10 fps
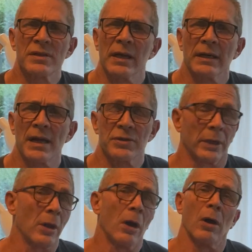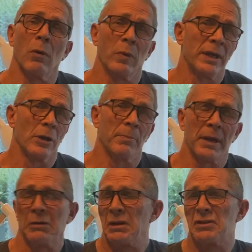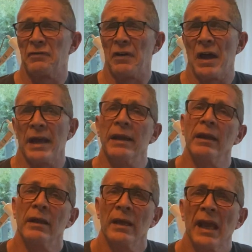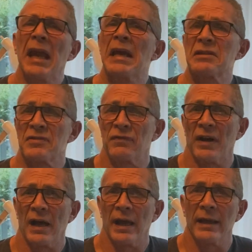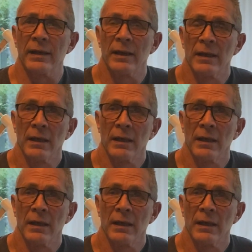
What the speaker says: stunt guys are like, oh, we know better, it's fine. It's fine.